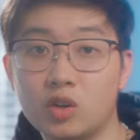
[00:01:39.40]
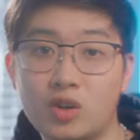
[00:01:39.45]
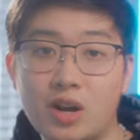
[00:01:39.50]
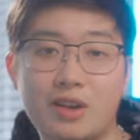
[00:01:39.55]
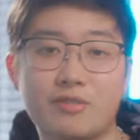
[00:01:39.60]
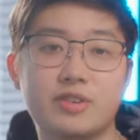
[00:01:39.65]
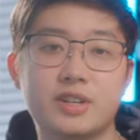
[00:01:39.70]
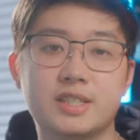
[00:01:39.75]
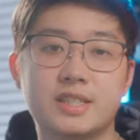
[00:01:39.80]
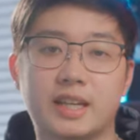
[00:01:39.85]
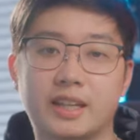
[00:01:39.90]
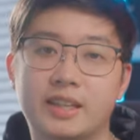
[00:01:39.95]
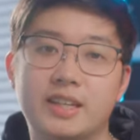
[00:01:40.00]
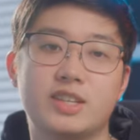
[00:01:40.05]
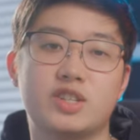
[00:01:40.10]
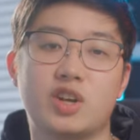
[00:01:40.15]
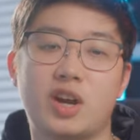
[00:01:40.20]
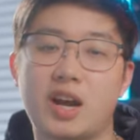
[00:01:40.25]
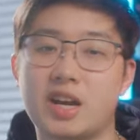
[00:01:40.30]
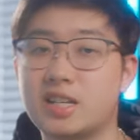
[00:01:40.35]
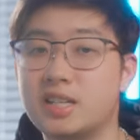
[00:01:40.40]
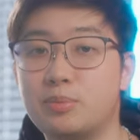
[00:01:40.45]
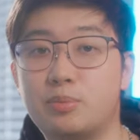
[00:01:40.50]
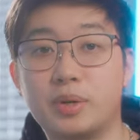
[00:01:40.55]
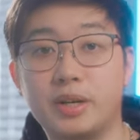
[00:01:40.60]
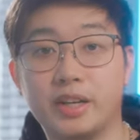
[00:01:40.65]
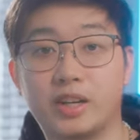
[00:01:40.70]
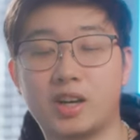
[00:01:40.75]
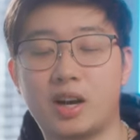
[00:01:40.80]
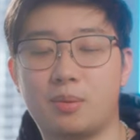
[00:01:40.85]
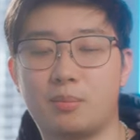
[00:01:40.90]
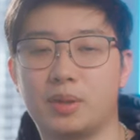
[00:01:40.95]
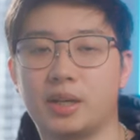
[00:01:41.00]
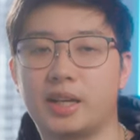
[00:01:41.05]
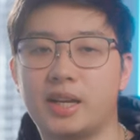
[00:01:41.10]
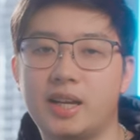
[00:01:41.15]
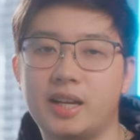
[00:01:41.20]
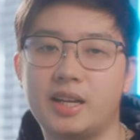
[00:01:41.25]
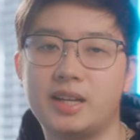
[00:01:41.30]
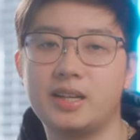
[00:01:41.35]
Graphics like these are actually pretty
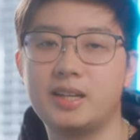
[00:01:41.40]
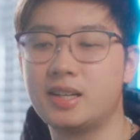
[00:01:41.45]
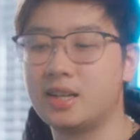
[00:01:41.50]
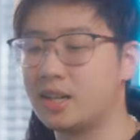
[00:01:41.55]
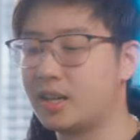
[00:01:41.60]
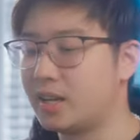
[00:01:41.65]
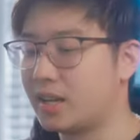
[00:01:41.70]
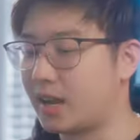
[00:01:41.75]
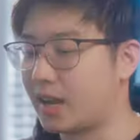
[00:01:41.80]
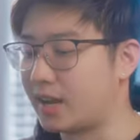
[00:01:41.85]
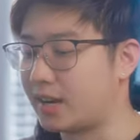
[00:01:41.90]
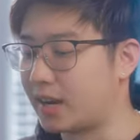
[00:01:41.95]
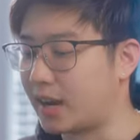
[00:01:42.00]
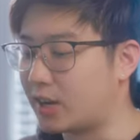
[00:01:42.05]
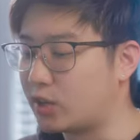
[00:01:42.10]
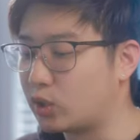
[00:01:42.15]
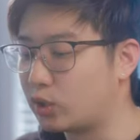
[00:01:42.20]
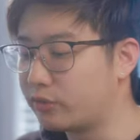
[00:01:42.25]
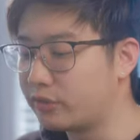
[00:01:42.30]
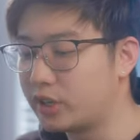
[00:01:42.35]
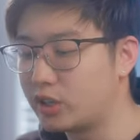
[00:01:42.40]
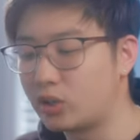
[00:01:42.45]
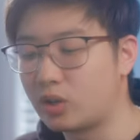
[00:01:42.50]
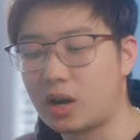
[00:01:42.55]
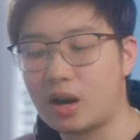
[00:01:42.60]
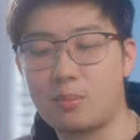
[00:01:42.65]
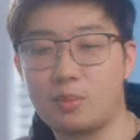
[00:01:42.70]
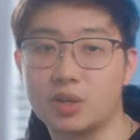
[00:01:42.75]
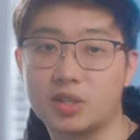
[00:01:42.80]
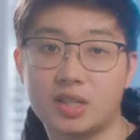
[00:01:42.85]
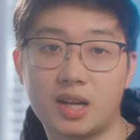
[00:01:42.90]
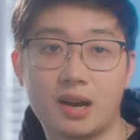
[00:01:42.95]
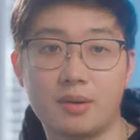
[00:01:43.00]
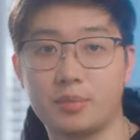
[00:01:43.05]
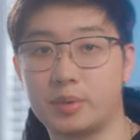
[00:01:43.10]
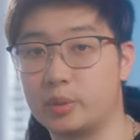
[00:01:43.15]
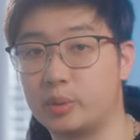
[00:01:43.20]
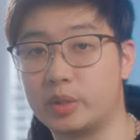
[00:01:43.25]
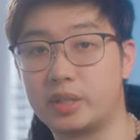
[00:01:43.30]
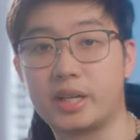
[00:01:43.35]
complicated, and I don't even know how much time
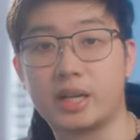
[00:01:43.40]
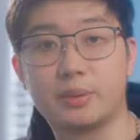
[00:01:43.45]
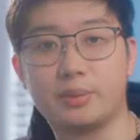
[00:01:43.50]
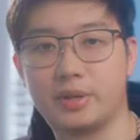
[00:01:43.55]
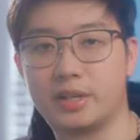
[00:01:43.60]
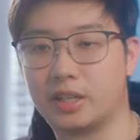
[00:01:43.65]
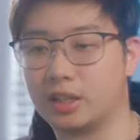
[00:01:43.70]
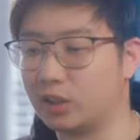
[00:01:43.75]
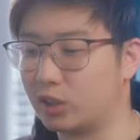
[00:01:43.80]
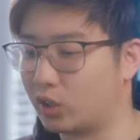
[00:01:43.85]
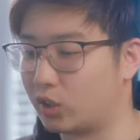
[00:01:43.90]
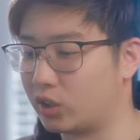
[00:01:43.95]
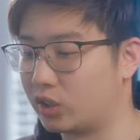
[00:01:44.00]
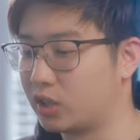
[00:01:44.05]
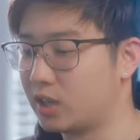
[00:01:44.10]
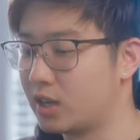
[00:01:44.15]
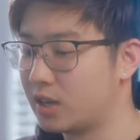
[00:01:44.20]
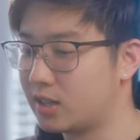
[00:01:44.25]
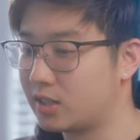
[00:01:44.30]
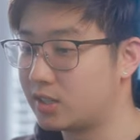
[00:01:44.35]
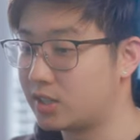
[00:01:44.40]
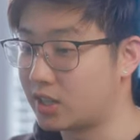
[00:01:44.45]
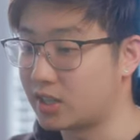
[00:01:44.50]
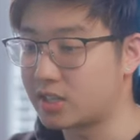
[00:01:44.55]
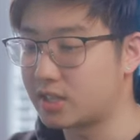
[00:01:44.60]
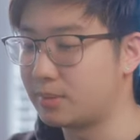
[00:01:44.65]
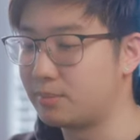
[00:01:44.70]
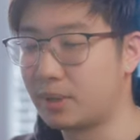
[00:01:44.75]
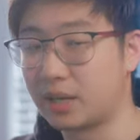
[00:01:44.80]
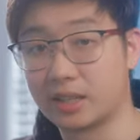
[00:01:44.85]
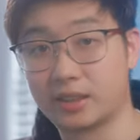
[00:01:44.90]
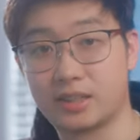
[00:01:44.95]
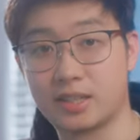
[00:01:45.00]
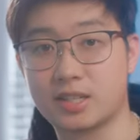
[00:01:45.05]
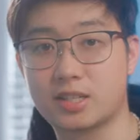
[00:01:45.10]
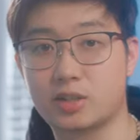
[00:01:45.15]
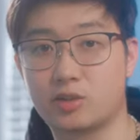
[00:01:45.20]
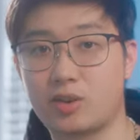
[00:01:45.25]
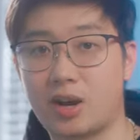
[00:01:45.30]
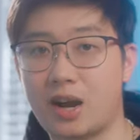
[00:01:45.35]
it would take me to learn just to make
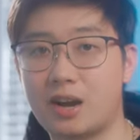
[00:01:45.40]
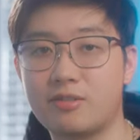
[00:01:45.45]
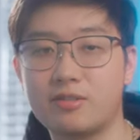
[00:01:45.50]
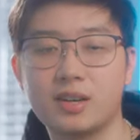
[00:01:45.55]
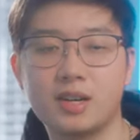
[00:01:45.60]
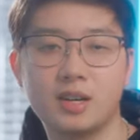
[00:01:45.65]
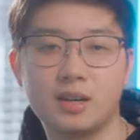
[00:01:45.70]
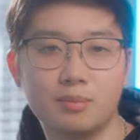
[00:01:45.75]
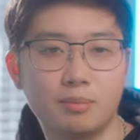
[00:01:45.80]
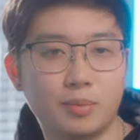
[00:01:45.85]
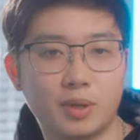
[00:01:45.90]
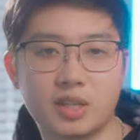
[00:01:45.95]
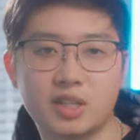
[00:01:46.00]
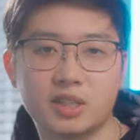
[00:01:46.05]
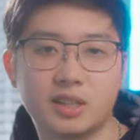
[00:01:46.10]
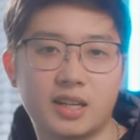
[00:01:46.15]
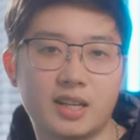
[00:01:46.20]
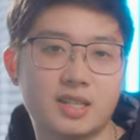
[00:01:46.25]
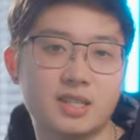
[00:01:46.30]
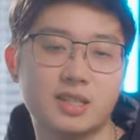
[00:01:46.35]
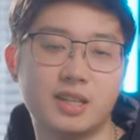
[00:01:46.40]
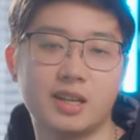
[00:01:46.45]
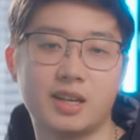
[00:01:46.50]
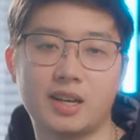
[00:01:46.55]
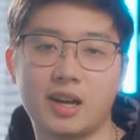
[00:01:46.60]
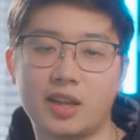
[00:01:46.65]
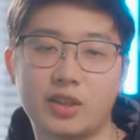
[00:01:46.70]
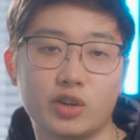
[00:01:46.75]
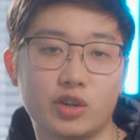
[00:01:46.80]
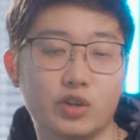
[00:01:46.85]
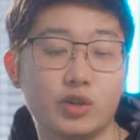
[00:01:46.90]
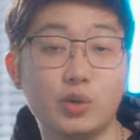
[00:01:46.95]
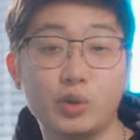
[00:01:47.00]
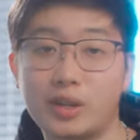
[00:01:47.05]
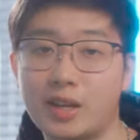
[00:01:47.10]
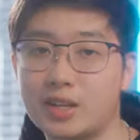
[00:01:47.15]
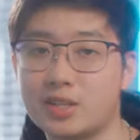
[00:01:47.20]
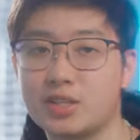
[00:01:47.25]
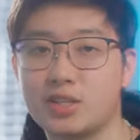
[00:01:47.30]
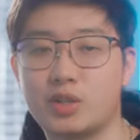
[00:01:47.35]
this graph, much less the other
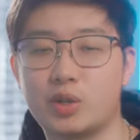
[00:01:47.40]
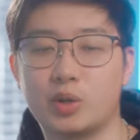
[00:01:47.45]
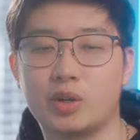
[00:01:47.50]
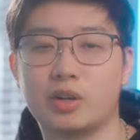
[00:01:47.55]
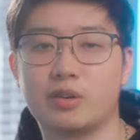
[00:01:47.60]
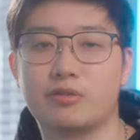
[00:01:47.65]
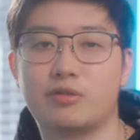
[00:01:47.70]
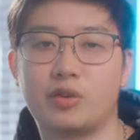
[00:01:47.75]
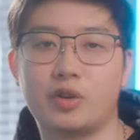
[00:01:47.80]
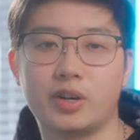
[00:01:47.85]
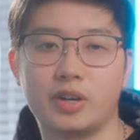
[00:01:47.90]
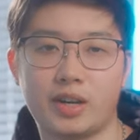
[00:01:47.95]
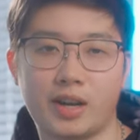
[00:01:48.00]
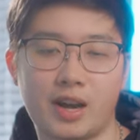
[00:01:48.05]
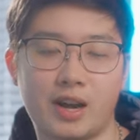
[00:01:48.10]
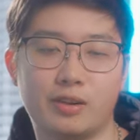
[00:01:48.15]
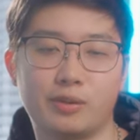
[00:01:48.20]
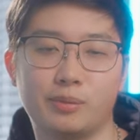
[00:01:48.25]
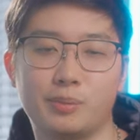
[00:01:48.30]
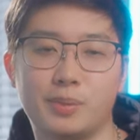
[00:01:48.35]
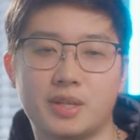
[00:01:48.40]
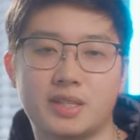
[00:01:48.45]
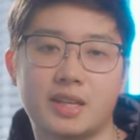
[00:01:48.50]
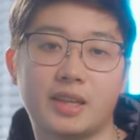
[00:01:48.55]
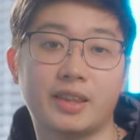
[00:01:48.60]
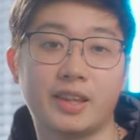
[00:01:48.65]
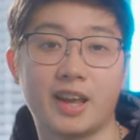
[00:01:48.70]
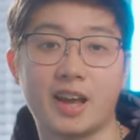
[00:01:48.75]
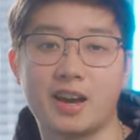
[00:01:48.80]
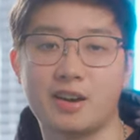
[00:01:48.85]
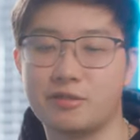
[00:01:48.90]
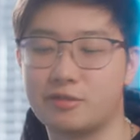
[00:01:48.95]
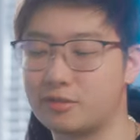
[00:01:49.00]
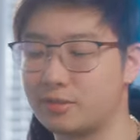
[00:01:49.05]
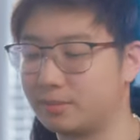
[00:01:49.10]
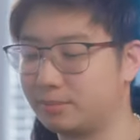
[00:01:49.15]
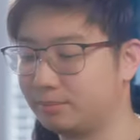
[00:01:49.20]
2,249 elements that they have.